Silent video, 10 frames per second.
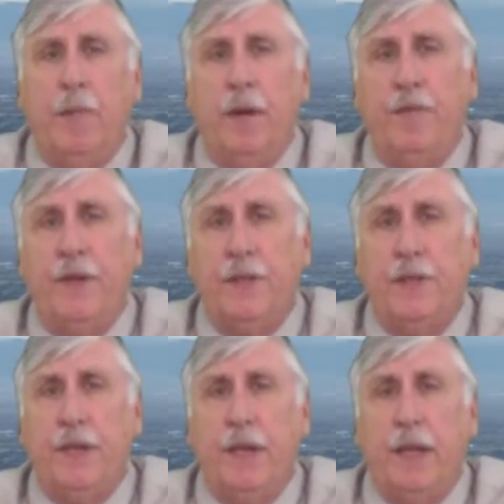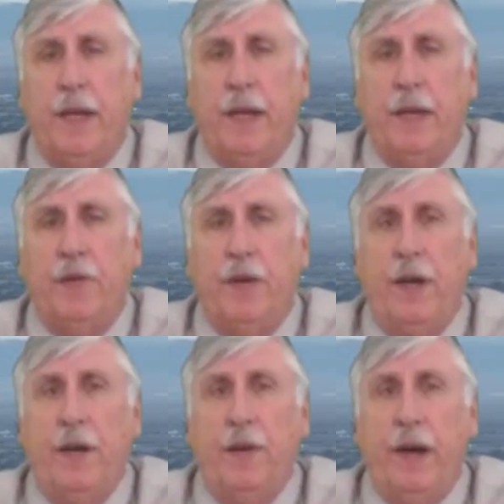But officials in LA
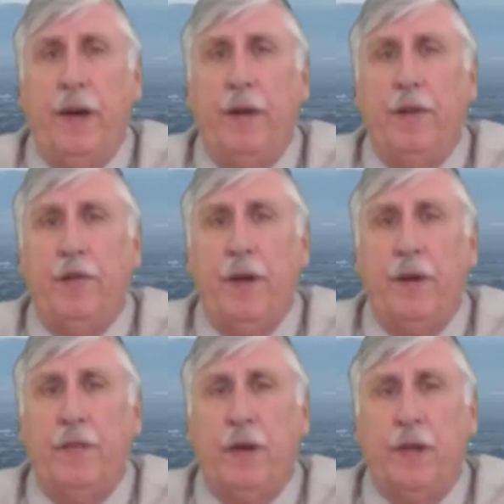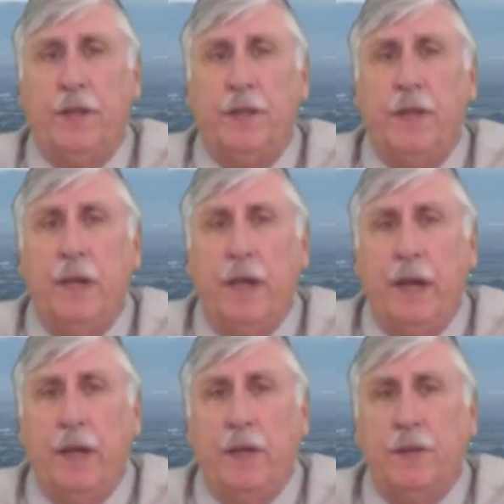decided to err on the side of caution
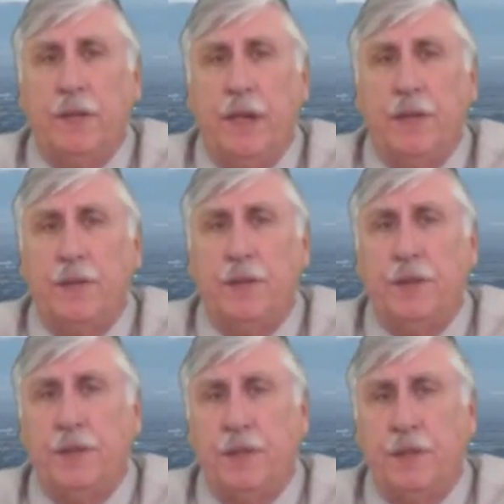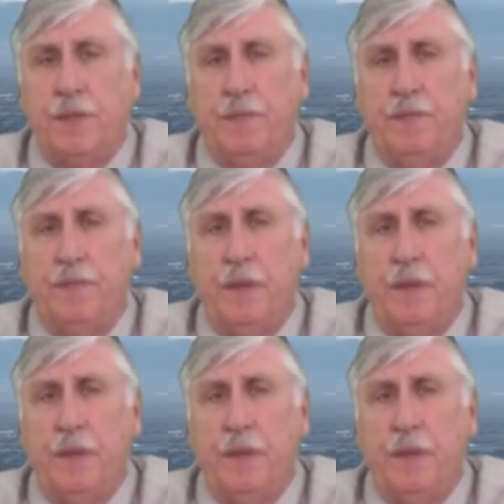and close down the school system.